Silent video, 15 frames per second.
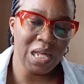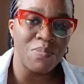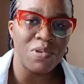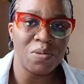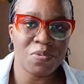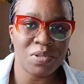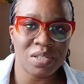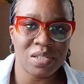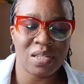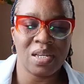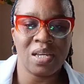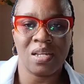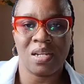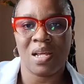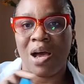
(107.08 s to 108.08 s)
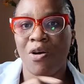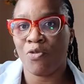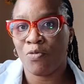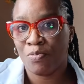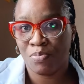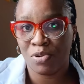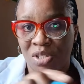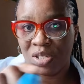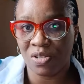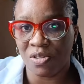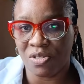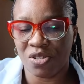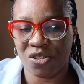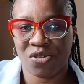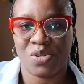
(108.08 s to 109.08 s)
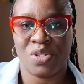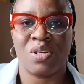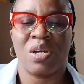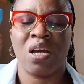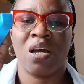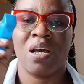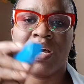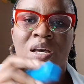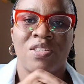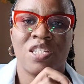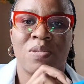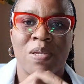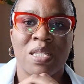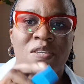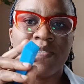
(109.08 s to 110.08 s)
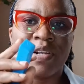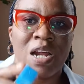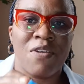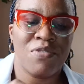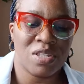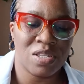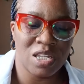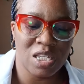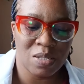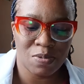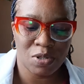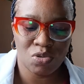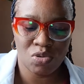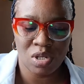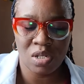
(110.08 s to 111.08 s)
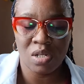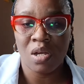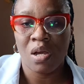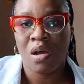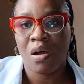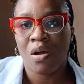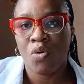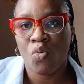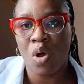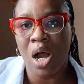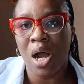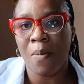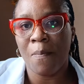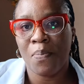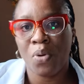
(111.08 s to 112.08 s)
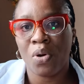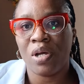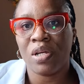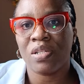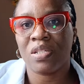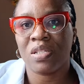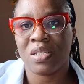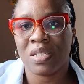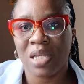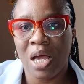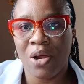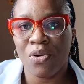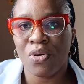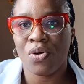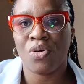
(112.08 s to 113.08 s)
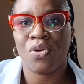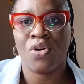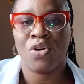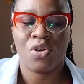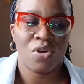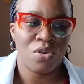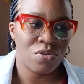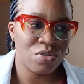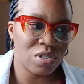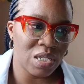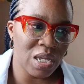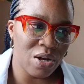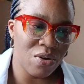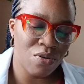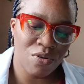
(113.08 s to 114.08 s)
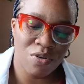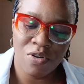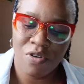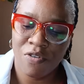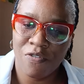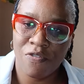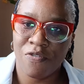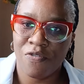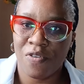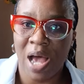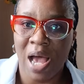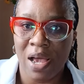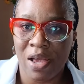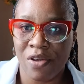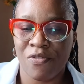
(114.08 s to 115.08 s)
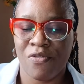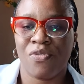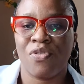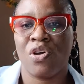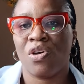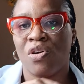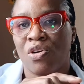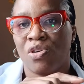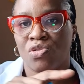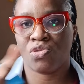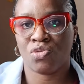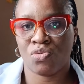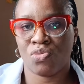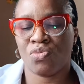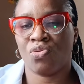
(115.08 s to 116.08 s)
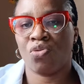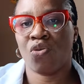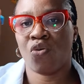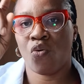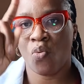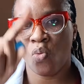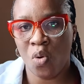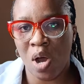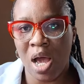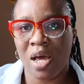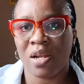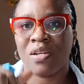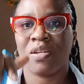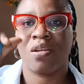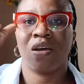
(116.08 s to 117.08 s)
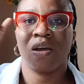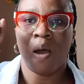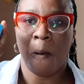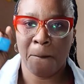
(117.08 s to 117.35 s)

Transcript: Let me repeat it again. I'll put it on the screen. The specific gravity is between 1.005 to 1.030.